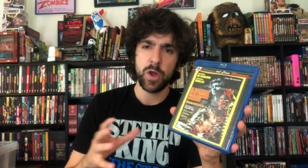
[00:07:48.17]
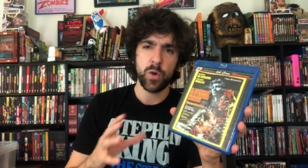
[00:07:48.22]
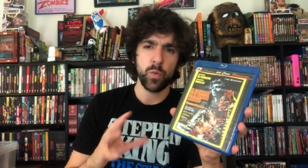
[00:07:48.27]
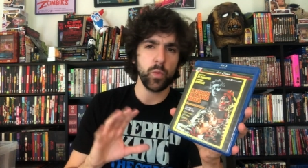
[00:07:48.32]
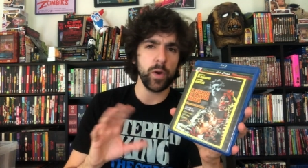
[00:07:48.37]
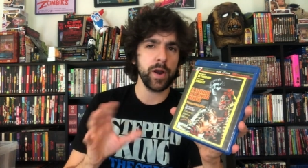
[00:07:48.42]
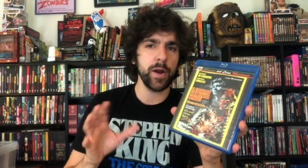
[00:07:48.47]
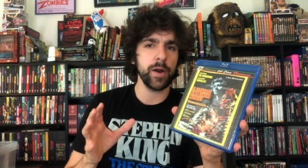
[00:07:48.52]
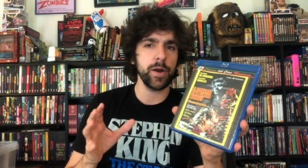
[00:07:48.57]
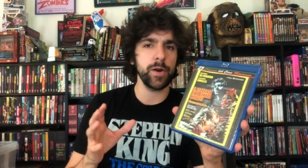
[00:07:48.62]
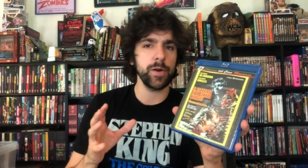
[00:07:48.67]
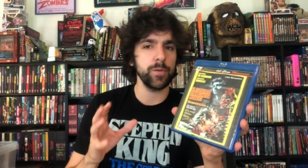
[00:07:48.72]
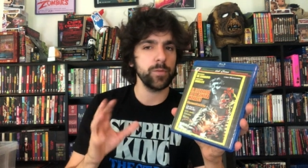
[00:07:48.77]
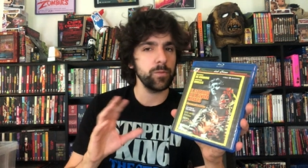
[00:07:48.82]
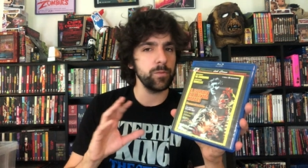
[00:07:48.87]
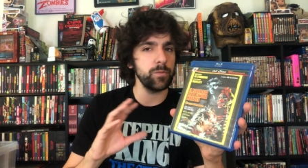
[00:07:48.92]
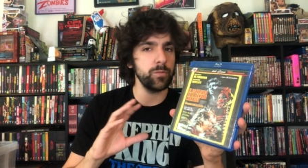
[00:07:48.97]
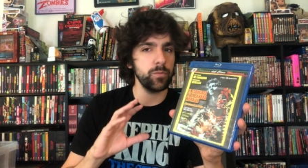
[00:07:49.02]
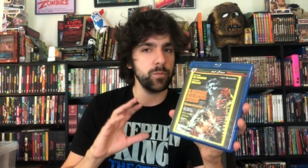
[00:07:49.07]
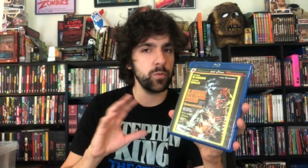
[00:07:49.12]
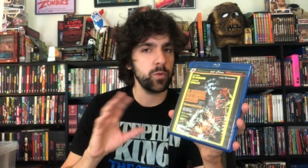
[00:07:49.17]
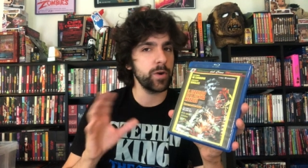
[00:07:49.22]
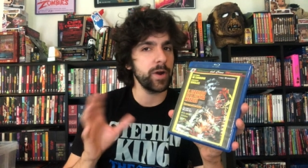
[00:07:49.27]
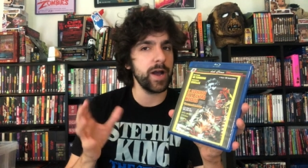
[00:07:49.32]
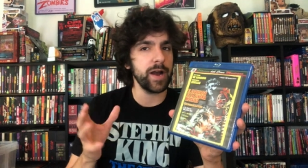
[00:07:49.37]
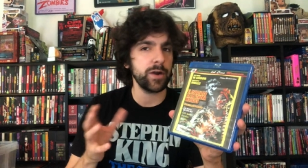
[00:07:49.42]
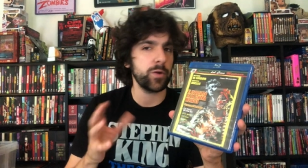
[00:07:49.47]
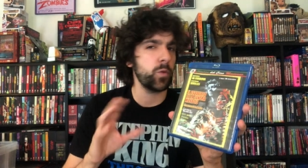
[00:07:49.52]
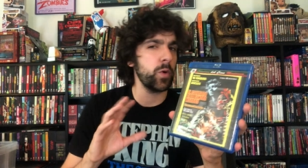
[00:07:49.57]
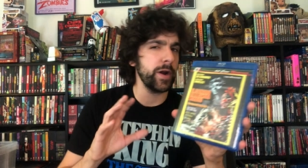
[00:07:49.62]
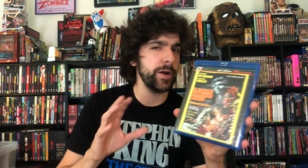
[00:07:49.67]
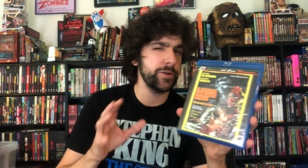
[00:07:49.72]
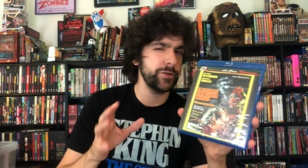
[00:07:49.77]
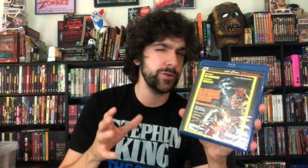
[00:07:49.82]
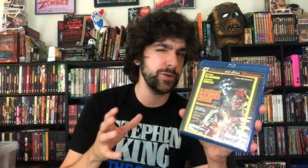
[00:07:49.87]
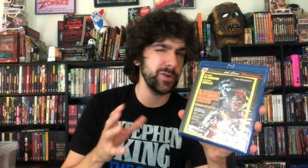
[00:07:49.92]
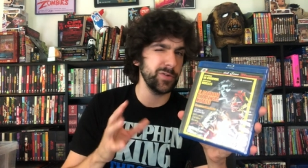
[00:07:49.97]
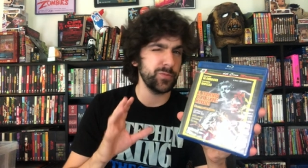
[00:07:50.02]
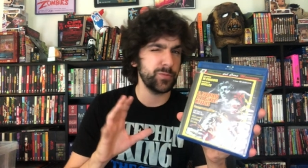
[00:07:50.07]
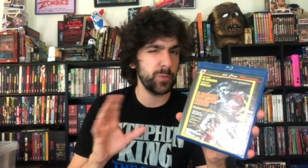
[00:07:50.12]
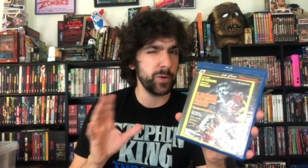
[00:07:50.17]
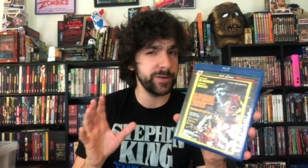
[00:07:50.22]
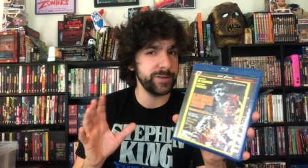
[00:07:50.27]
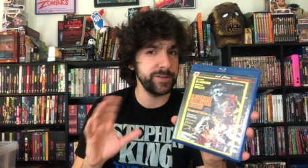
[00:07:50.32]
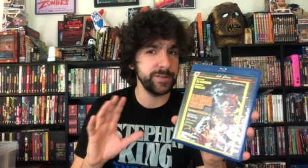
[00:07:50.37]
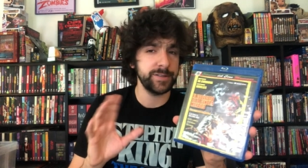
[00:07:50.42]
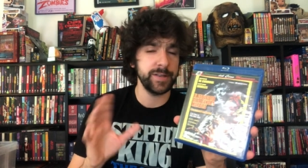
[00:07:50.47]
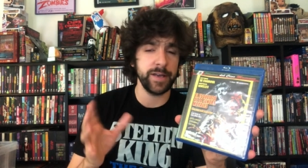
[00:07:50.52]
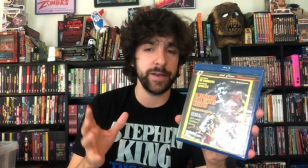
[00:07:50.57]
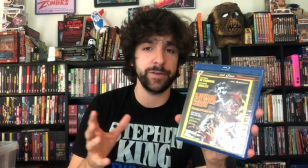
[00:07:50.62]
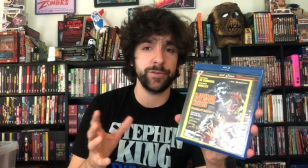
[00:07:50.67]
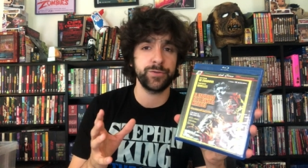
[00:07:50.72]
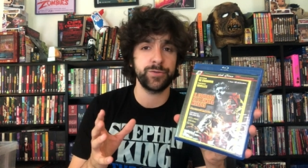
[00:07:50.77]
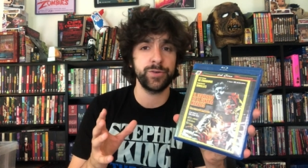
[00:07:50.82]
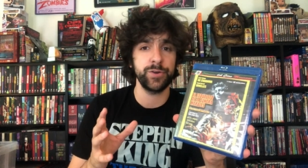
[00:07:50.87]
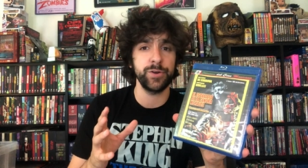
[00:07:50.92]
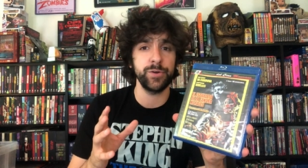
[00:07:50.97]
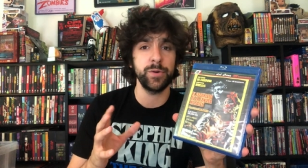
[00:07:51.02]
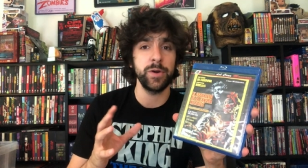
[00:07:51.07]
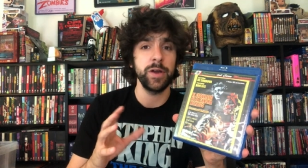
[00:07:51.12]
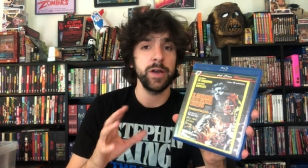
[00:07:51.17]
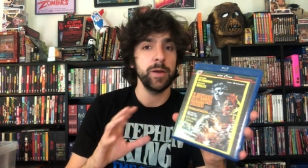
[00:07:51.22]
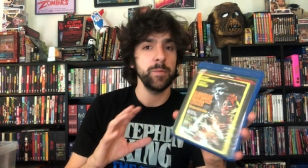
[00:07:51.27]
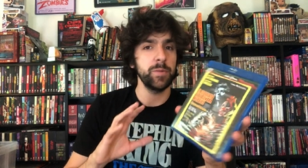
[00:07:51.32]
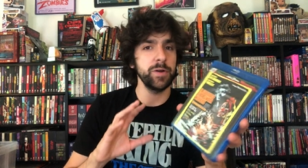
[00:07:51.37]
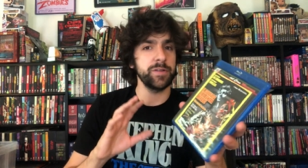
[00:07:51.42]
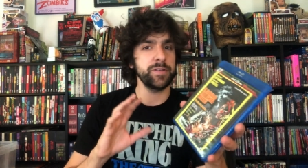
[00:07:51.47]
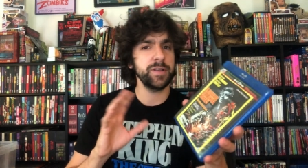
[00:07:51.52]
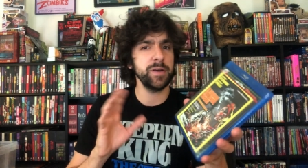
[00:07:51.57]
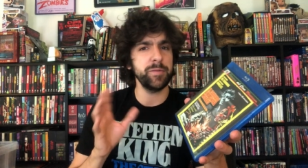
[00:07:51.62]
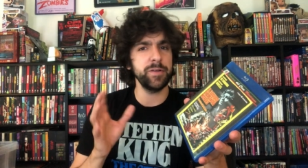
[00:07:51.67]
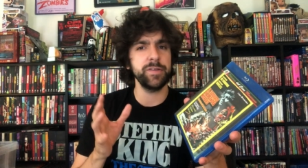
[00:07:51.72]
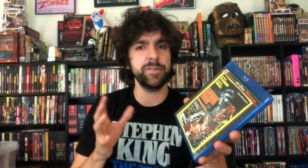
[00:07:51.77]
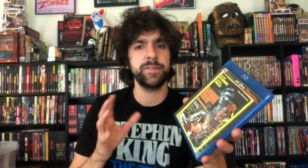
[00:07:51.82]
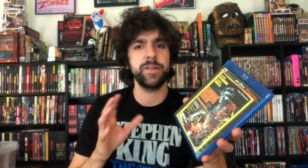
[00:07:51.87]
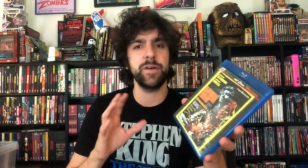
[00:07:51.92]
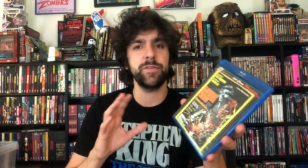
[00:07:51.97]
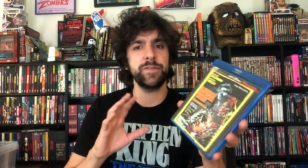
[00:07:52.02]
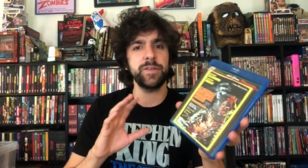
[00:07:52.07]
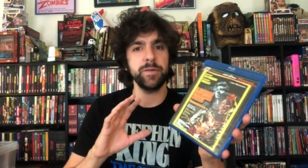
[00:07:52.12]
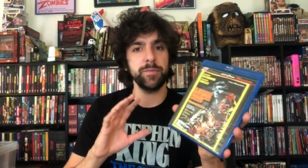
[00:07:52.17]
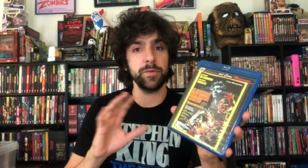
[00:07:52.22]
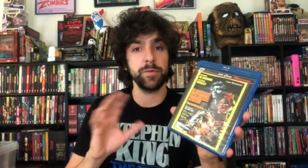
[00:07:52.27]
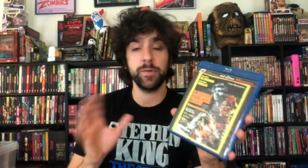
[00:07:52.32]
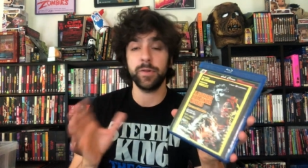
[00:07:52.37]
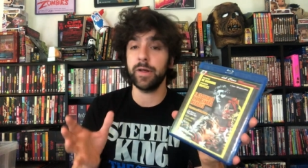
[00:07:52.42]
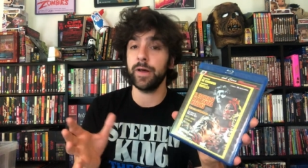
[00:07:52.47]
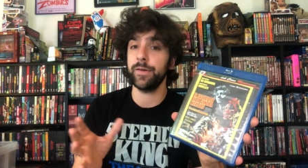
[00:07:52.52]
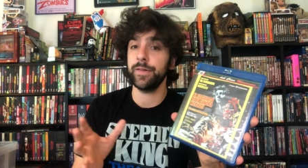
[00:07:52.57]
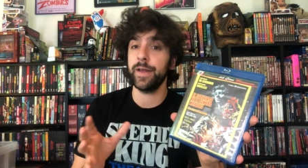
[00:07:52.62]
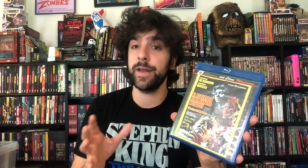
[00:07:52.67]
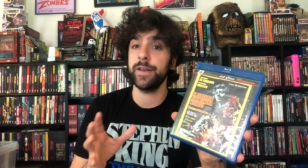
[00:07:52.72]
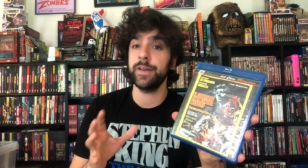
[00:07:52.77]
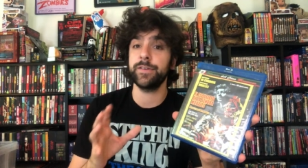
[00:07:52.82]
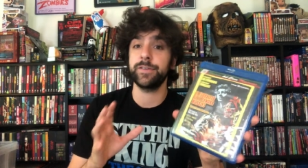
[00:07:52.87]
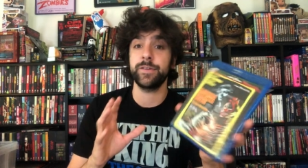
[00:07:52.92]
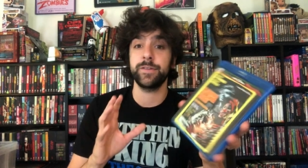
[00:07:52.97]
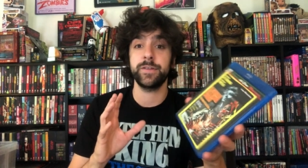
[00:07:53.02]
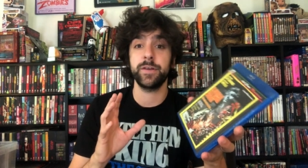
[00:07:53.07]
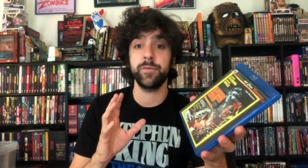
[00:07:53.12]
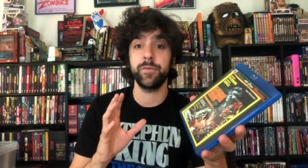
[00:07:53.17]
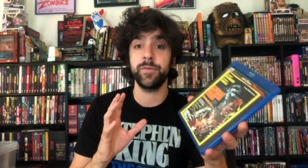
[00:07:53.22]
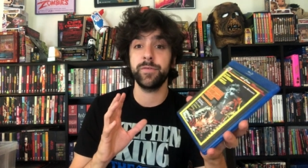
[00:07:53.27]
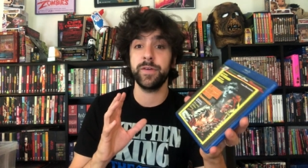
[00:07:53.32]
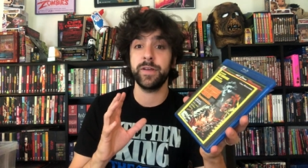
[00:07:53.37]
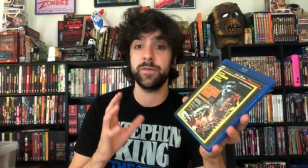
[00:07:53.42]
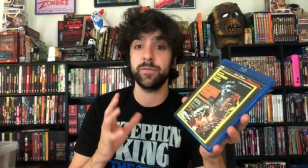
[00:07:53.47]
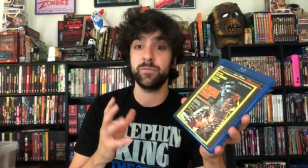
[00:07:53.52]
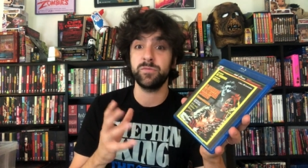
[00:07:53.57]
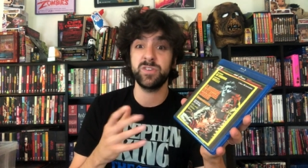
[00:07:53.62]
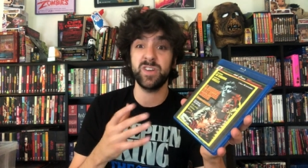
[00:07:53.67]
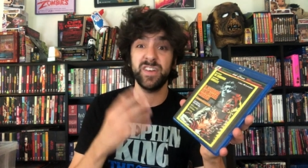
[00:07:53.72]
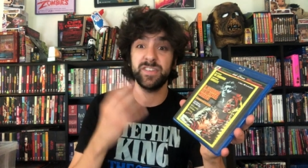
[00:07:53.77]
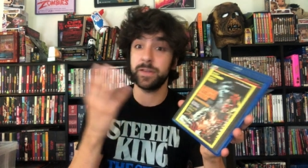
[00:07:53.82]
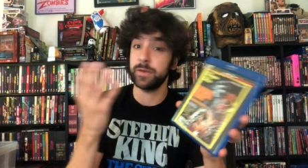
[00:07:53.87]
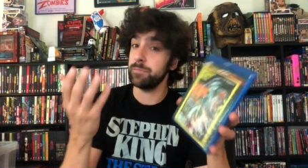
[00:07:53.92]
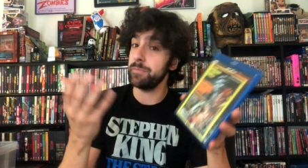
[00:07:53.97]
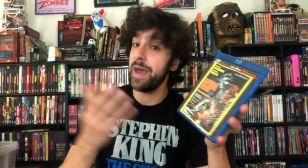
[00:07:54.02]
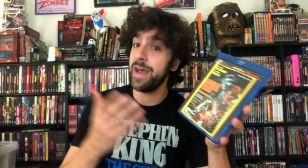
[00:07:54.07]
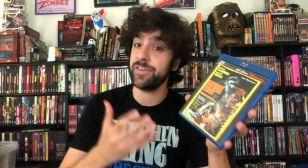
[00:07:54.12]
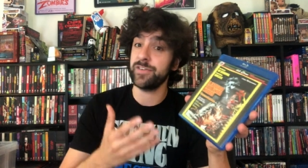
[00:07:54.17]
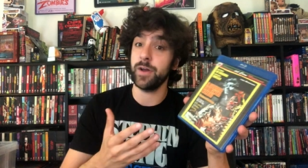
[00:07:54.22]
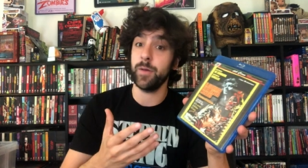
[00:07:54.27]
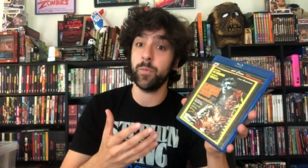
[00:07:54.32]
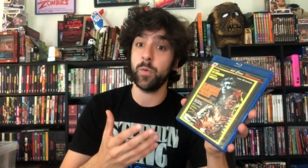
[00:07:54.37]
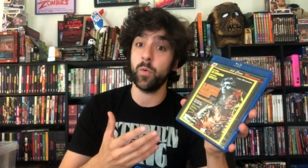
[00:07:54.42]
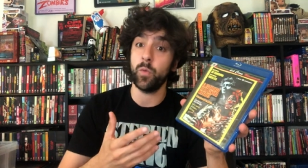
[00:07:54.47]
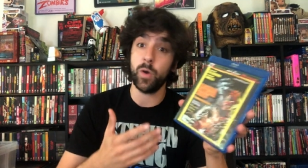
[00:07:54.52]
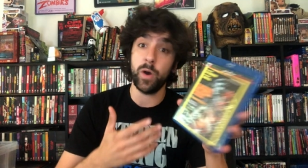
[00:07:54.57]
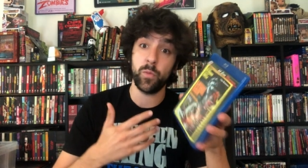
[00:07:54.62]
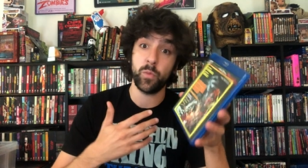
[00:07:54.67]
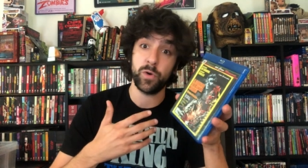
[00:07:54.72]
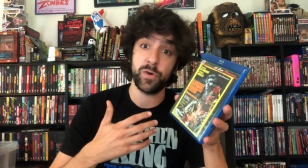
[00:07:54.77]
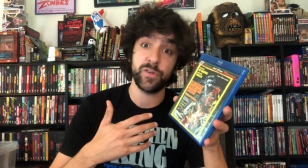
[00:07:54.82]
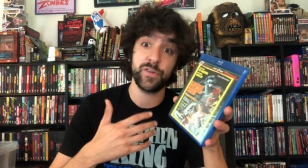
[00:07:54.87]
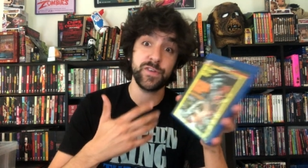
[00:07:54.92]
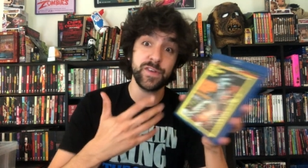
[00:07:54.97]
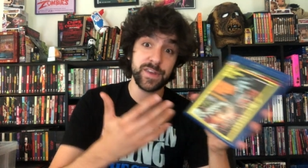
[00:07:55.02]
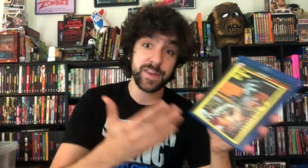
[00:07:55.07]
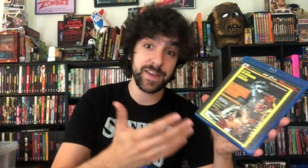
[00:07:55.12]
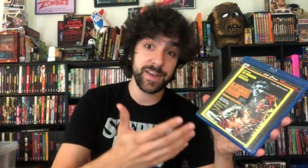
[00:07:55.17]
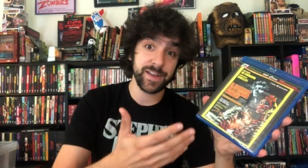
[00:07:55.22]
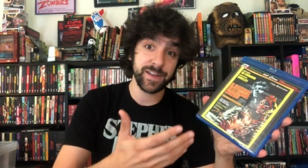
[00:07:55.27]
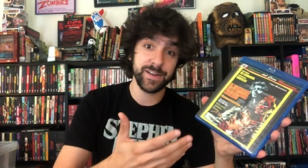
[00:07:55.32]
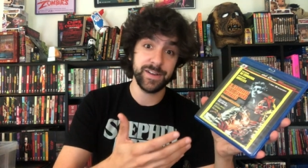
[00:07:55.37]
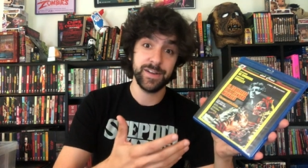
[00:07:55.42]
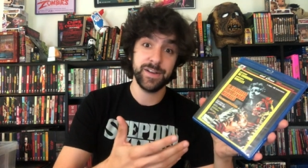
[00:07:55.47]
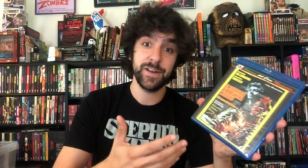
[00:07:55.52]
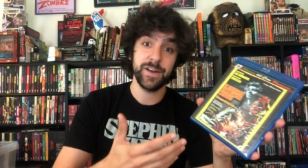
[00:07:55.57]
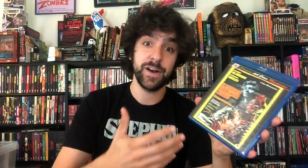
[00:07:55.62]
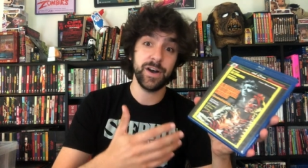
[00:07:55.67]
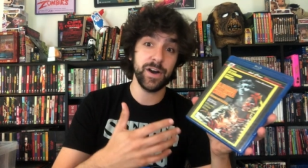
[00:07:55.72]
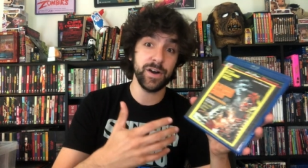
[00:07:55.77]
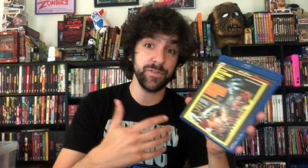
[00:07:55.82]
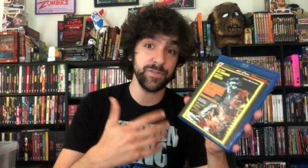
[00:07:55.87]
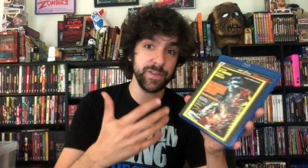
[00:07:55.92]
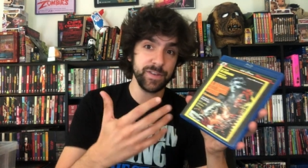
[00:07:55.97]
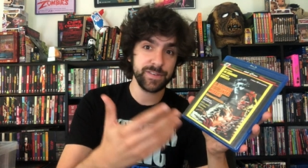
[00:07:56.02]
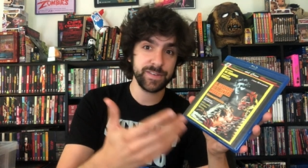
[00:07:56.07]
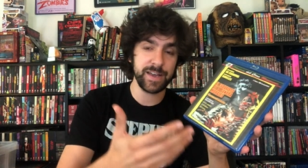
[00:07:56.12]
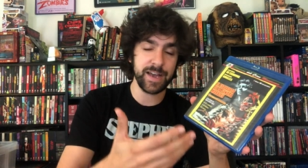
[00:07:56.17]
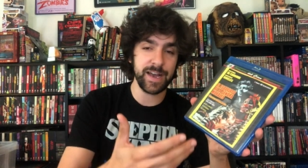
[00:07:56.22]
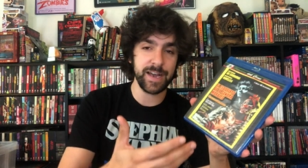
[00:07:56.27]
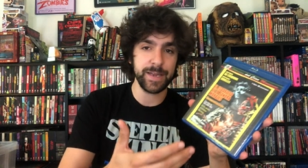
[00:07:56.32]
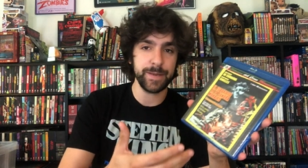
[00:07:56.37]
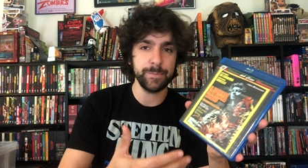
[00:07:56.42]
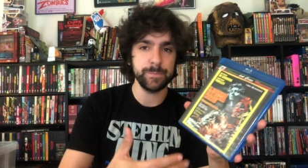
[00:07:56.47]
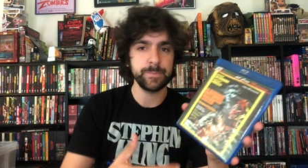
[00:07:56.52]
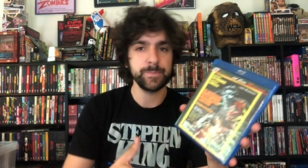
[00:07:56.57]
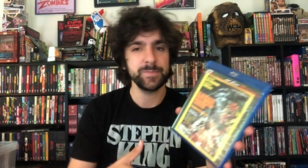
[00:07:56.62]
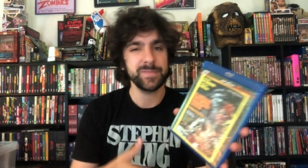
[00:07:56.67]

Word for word: where we're not quite sure if what she's saying is true, but some of this stuff seems a little outlandish and some of it doesn't match up with what we're seeing of this guy.